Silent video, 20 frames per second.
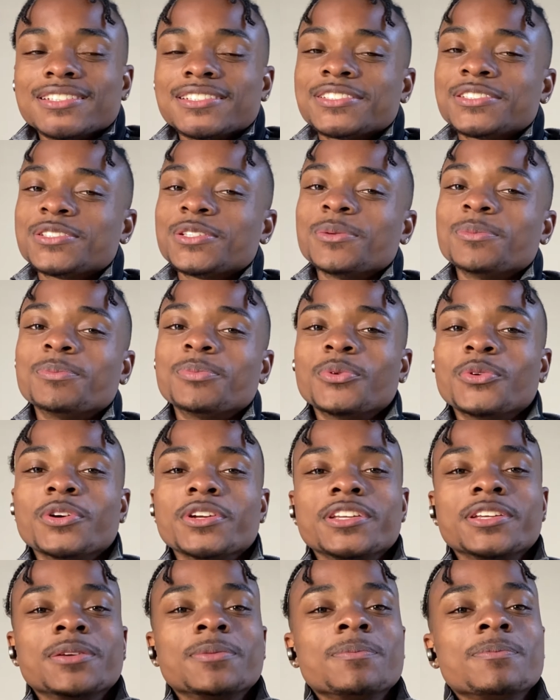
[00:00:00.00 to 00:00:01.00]
It's your boy,
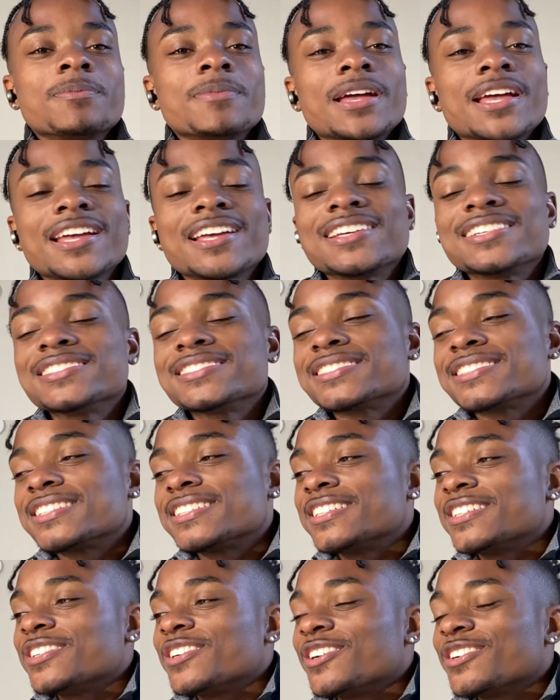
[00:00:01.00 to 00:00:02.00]
your man's
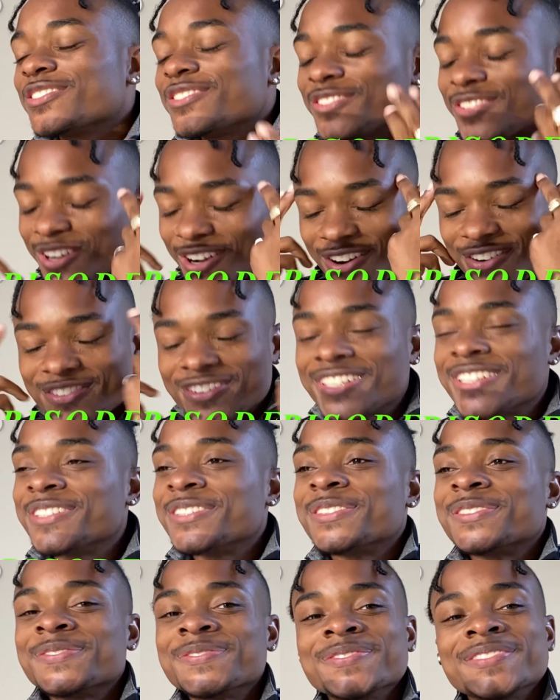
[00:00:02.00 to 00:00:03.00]
ER. You already
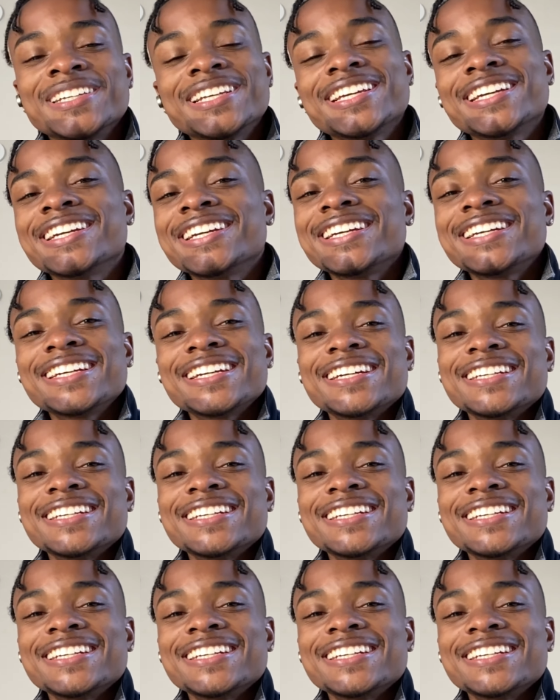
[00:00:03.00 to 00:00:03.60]
know me.